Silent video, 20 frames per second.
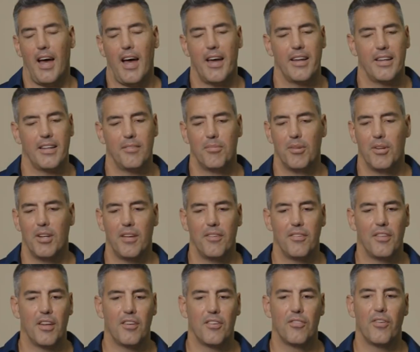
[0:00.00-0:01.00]
I
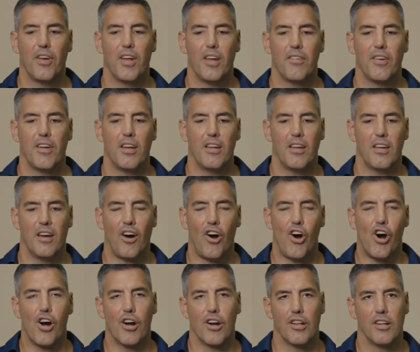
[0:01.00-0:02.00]
believe that it's very, very
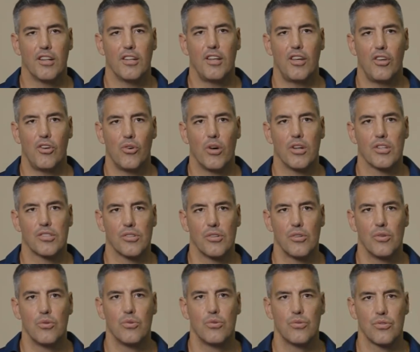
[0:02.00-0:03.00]
hard that the U.S.
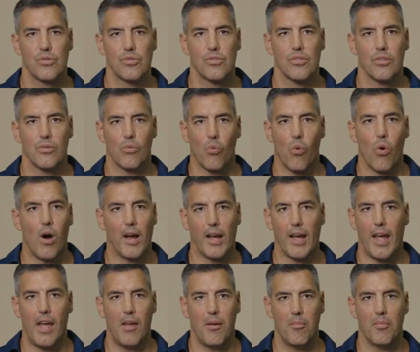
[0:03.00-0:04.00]
lose
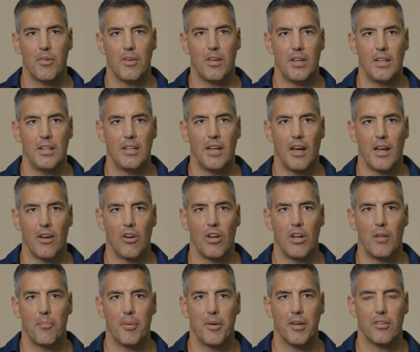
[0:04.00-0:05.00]
one game in that
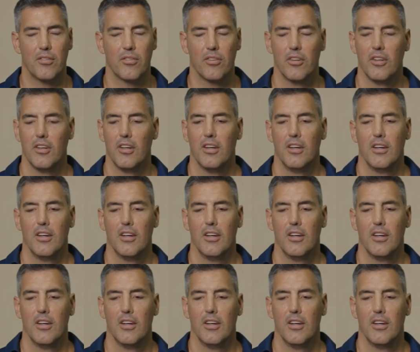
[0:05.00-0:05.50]
Olympics.